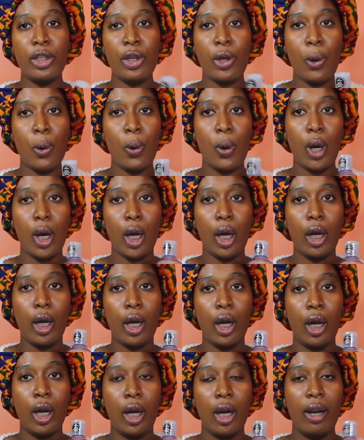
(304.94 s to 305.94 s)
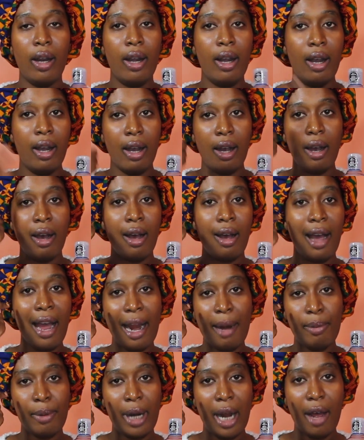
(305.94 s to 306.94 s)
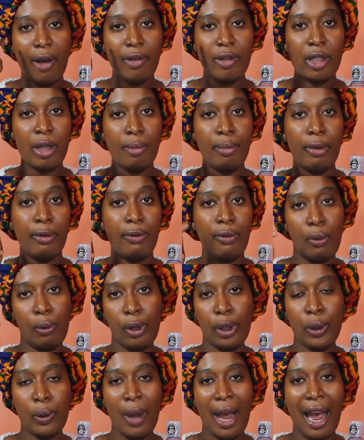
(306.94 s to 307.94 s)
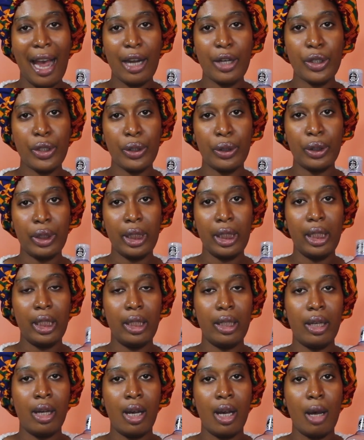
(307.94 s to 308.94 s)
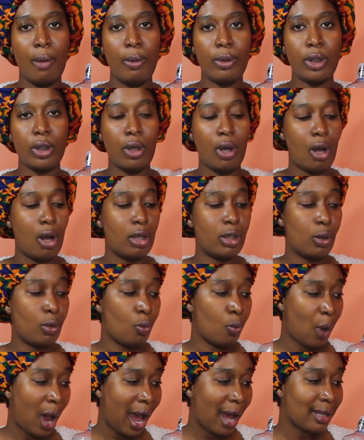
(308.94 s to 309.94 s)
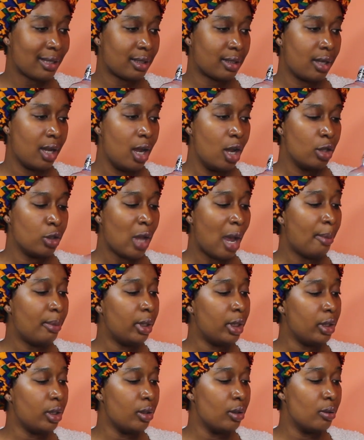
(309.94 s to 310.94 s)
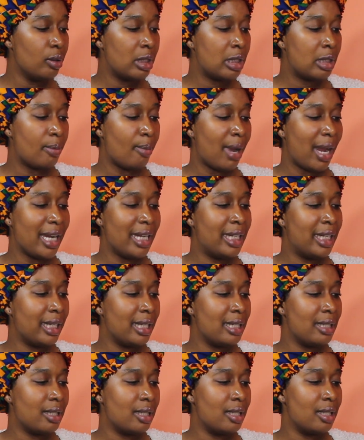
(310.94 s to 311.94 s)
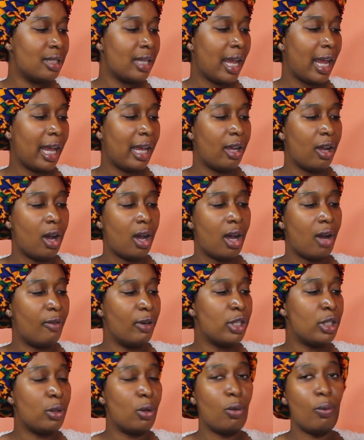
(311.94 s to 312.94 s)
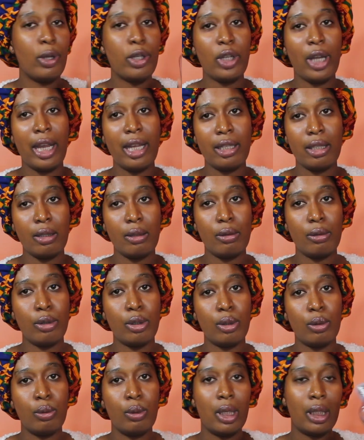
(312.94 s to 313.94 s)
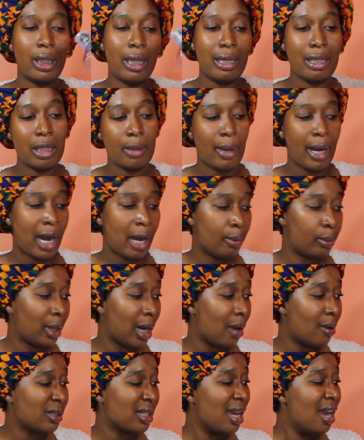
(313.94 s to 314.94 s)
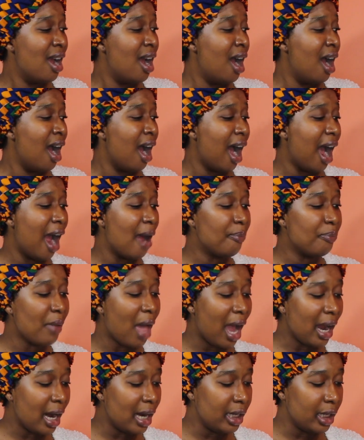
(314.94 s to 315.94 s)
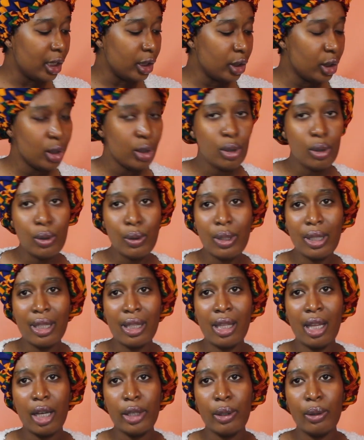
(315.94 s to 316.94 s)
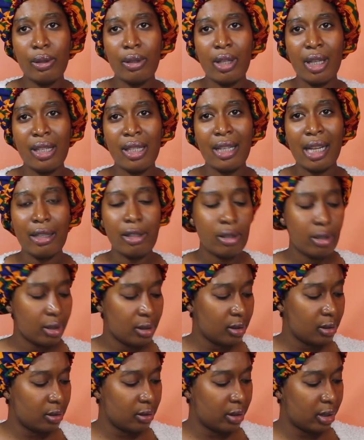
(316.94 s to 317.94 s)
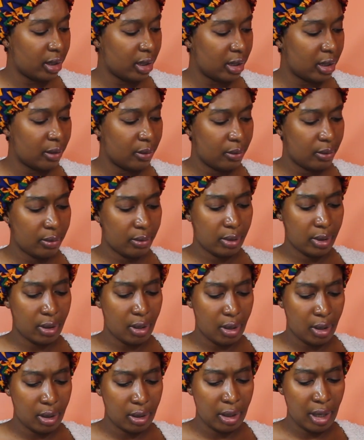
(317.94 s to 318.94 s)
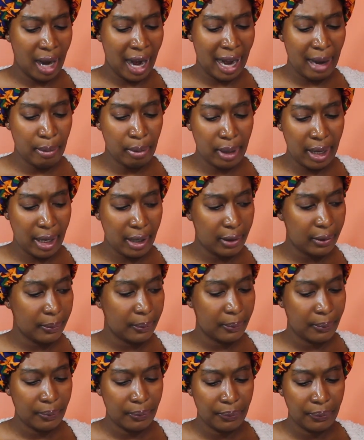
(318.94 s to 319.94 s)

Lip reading: your eyebrows before you actually, what's it called, wax. So I'm gonna use my Dickinson's Original Witch Hazel to cleanse my eyebrows. I'm not gonna use the stencil, what's it called, the eyebrow